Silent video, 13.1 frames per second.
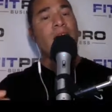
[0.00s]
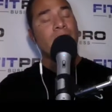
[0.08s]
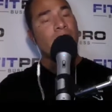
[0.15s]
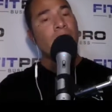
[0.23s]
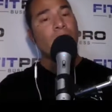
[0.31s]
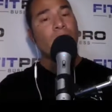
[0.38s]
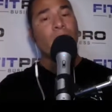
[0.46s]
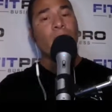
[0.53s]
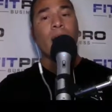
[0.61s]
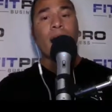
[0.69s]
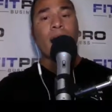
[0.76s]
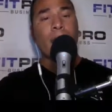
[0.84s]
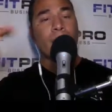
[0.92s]
No,
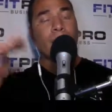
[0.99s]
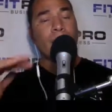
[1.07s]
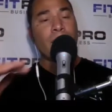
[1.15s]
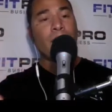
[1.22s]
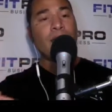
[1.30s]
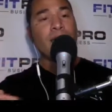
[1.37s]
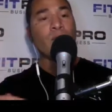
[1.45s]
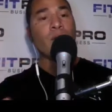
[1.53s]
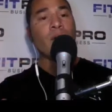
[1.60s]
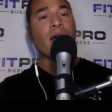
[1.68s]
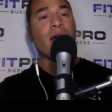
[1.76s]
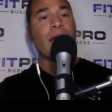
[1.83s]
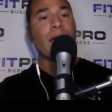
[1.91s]
I embrace
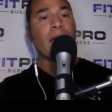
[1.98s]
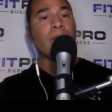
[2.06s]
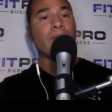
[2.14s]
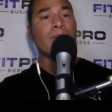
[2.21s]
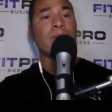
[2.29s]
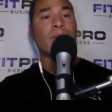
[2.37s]
where I am,